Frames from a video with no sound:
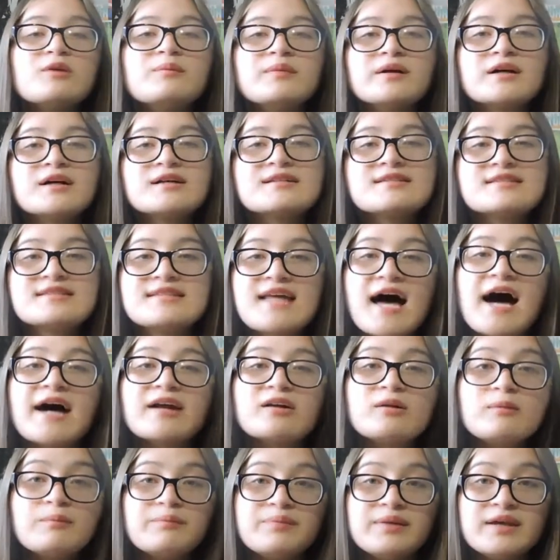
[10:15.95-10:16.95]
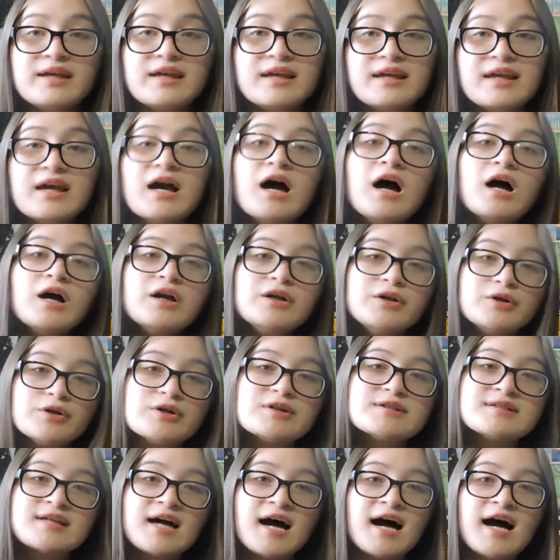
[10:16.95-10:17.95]
because that'll be
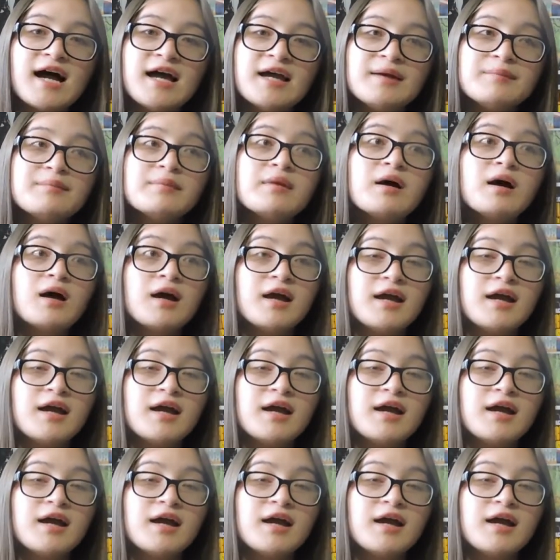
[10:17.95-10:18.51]
your time